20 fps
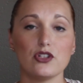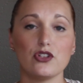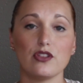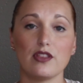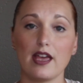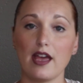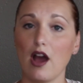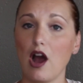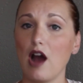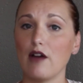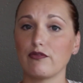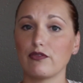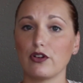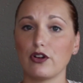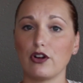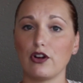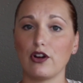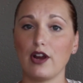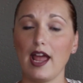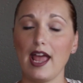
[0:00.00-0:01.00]
Do they
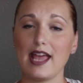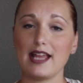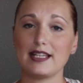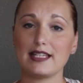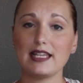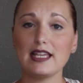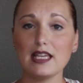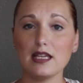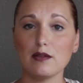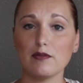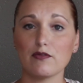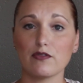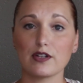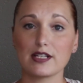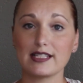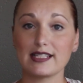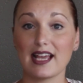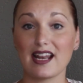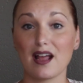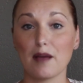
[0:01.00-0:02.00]
offer a team for
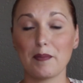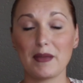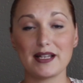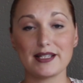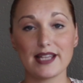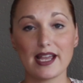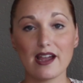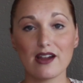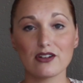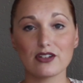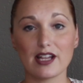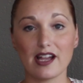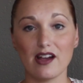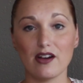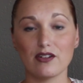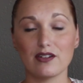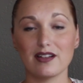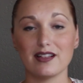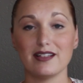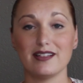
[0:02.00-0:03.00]
setup and
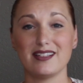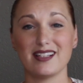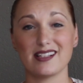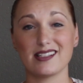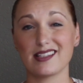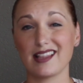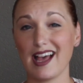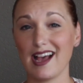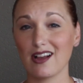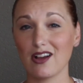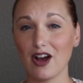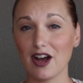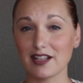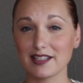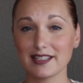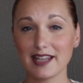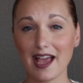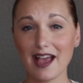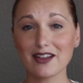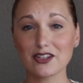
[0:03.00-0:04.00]
teardown? Does that
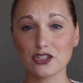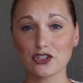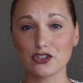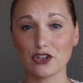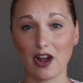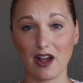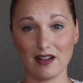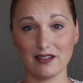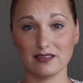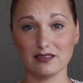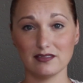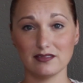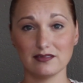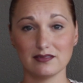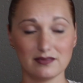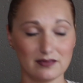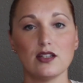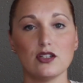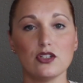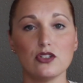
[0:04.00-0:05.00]
cost extra?
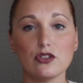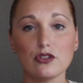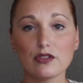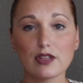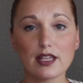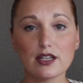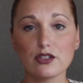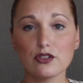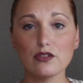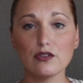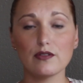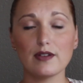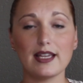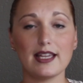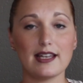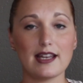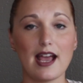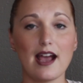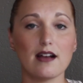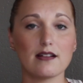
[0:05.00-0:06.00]
Do they do
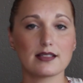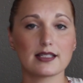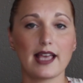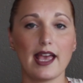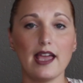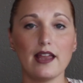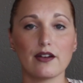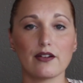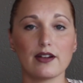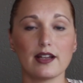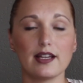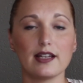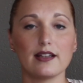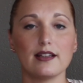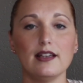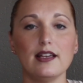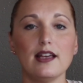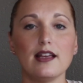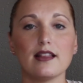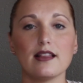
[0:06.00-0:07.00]
in-house
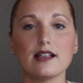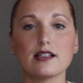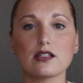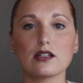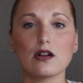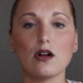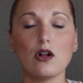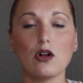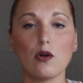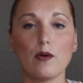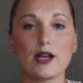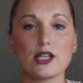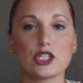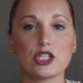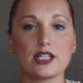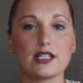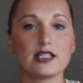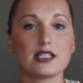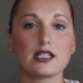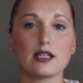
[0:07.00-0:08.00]
catering? These are all
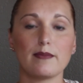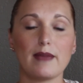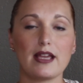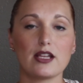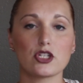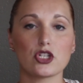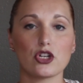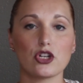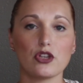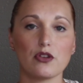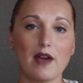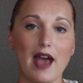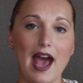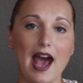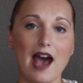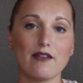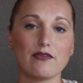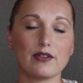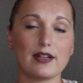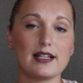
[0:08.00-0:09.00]
questions to make sure you
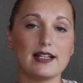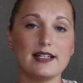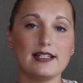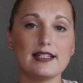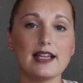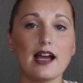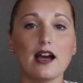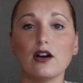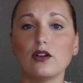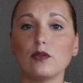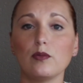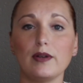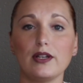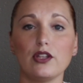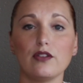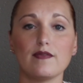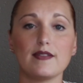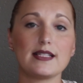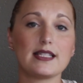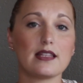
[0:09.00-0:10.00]
have written down when
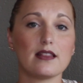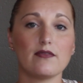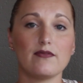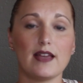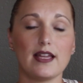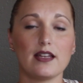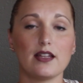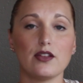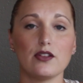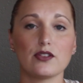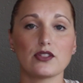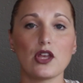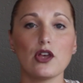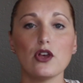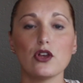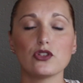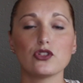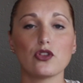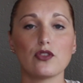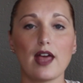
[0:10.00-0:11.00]
you visit the venues
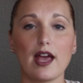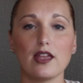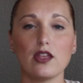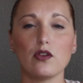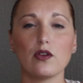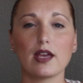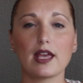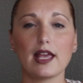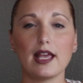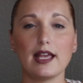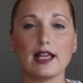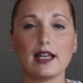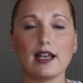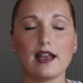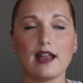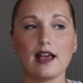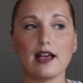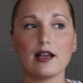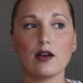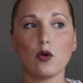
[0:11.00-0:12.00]
so that you
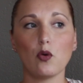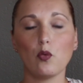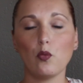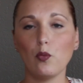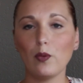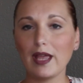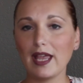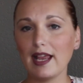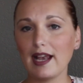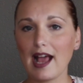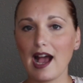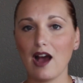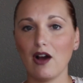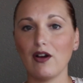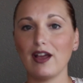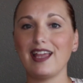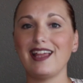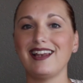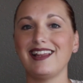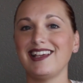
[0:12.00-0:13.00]
can weed
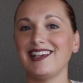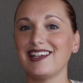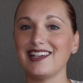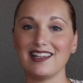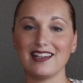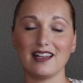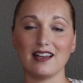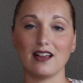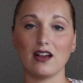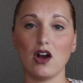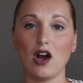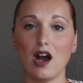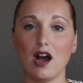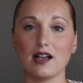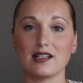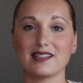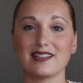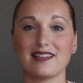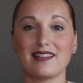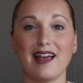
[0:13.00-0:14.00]
out any hidden costs